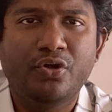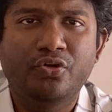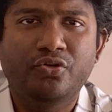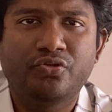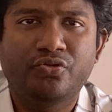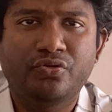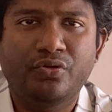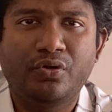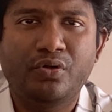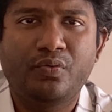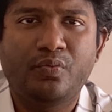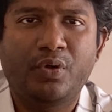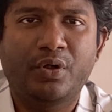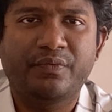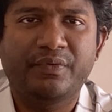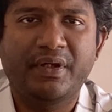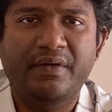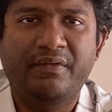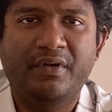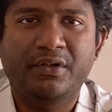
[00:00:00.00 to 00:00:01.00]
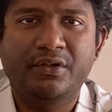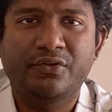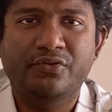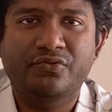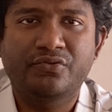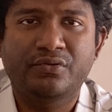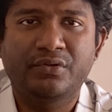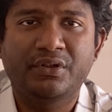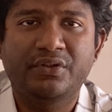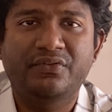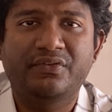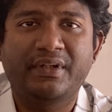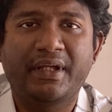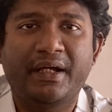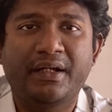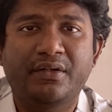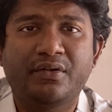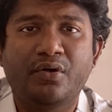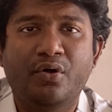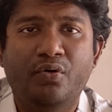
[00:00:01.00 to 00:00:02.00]
So what we have understood is
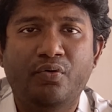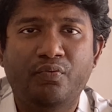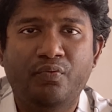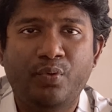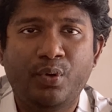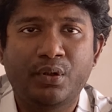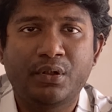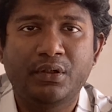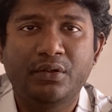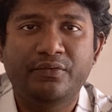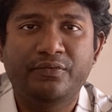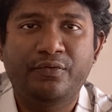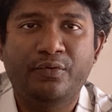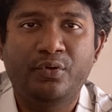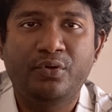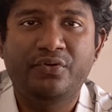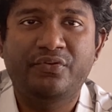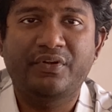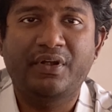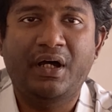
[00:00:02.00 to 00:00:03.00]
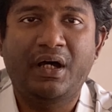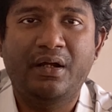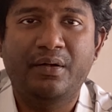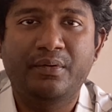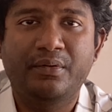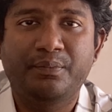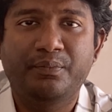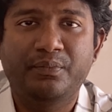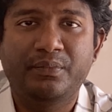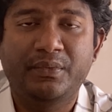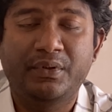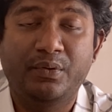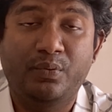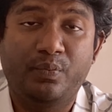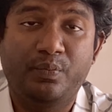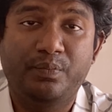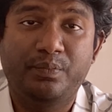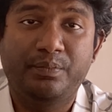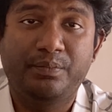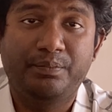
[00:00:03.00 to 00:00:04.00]
that vocal folds are
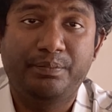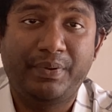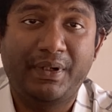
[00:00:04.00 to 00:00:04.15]
the